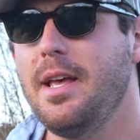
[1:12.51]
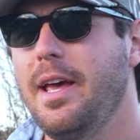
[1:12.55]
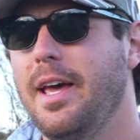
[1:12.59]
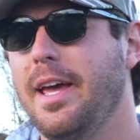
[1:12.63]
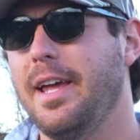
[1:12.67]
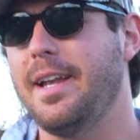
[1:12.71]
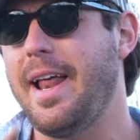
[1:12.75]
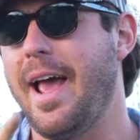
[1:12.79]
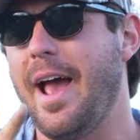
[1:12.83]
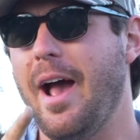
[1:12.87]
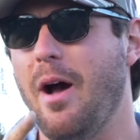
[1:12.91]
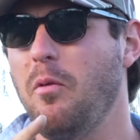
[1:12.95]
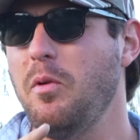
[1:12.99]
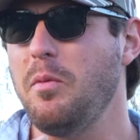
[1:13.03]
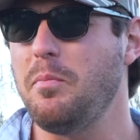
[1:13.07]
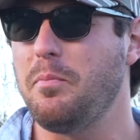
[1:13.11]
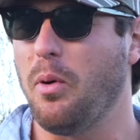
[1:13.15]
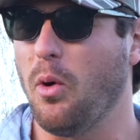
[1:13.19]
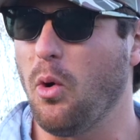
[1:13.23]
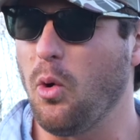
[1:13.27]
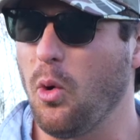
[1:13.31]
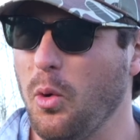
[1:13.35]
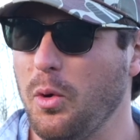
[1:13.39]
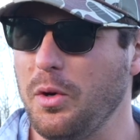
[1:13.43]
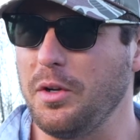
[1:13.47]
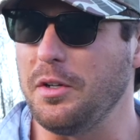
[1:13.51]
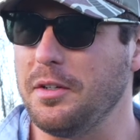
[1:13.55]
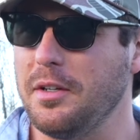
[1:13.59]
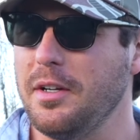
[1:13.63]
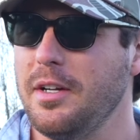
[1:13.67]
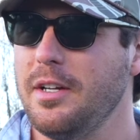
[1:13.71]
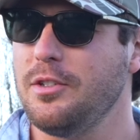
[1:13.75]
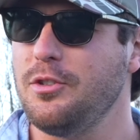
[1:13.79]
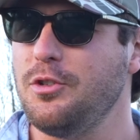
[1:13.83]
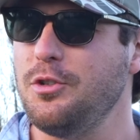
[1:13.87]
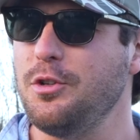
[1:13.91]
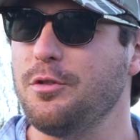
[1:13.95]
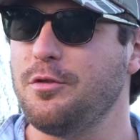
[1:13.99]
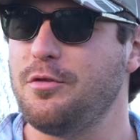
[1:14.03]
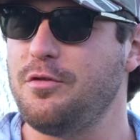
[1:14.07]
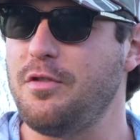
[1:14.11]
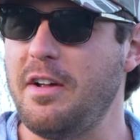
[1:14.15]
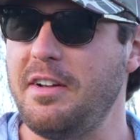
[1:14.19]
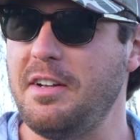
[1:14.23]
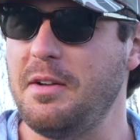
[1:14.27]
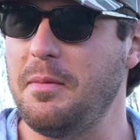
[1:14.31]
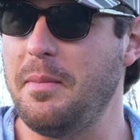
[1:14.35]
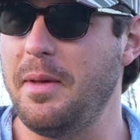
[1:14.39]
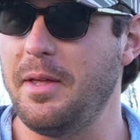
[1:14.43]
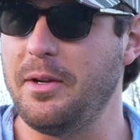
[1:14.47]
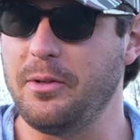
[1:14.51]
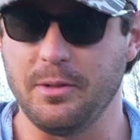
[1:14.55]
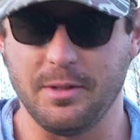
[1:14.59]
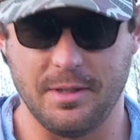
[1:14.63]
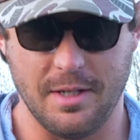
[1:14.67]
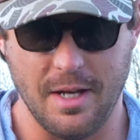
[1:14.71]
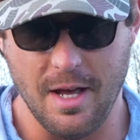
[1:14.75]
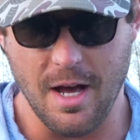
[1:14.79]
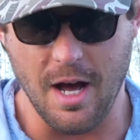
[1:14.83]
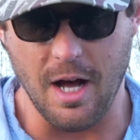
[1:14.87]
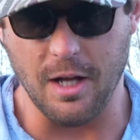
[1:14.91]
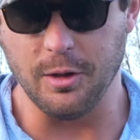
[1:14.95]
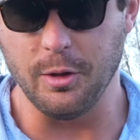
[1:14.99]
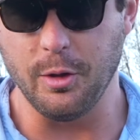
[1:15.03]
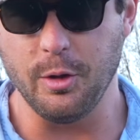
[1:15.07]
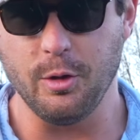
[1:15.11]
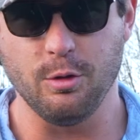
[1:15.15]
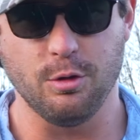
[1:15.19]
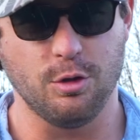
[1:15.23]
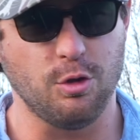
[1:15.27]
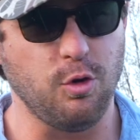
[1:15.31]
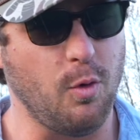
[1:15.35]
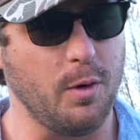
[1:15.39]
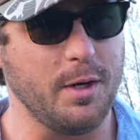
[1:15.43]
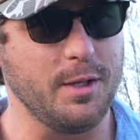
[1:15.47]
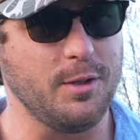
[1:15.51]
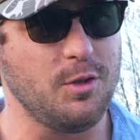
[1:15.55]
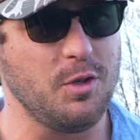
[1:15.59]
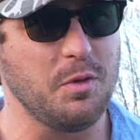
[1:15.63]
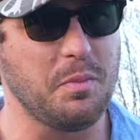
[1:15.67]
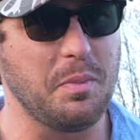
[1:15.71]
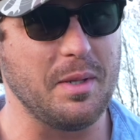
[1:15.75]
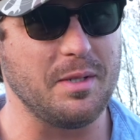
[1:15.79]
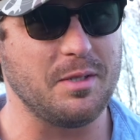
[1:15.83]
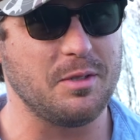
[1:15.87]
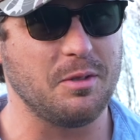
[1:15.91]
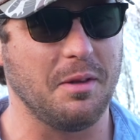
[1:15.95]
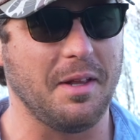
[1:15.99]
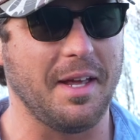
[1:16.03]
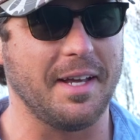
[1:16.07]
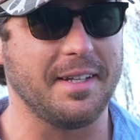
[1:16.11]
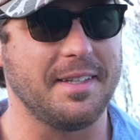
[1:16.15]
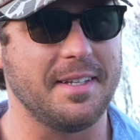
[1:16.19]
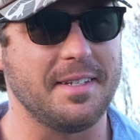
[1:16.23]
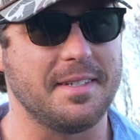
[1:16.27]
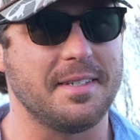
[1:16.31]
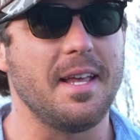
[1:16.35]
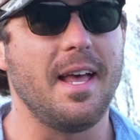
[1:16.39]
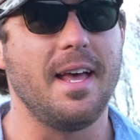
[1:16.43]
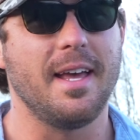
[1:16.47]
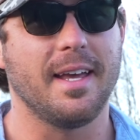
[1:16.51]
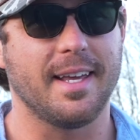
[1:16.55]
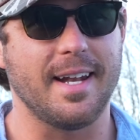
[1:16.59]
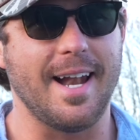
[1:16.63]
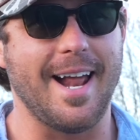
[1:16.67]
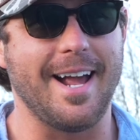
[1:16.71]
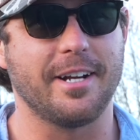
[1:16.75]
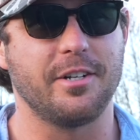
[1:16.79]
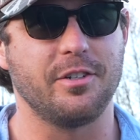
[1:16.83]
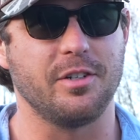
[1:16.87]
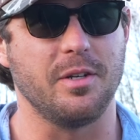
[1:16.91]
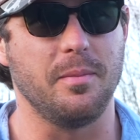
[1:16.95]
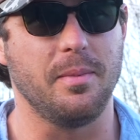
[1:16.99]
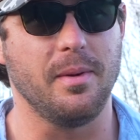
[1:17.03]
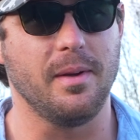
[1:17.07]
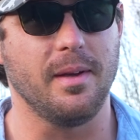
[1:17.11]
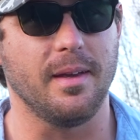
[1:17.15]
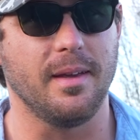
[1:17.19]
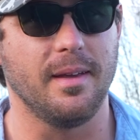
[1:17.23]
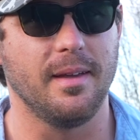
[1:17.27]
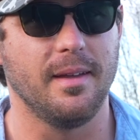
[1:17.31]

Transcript: and how important to your fundamentals a little 22 pistol like this can actually be.